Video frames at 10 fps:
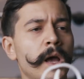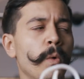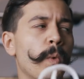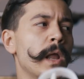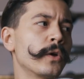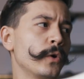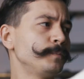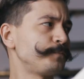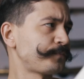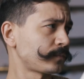a while
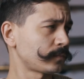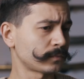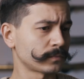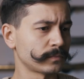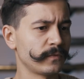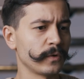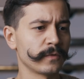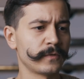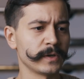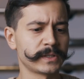ago for
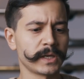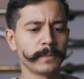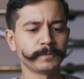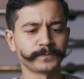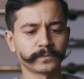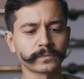the first time.